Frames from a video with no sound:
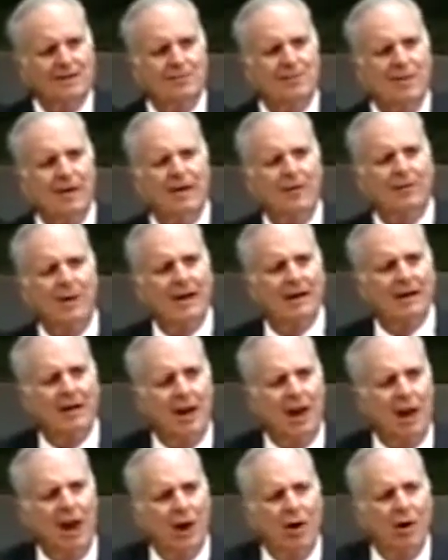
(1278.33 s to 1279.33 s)
It's been around a
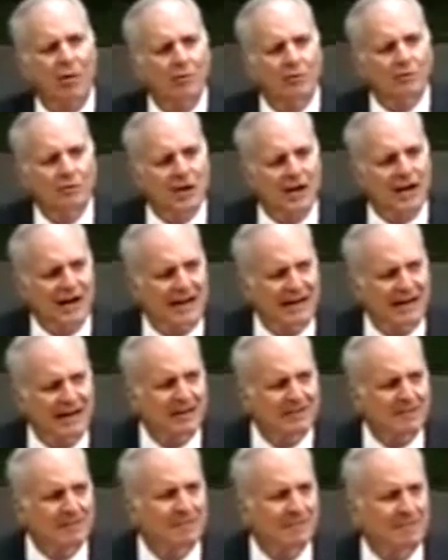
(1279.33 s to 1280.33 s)
long
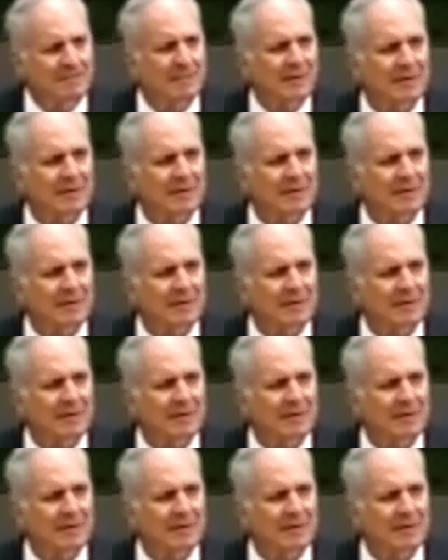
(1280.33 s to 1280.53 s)
time.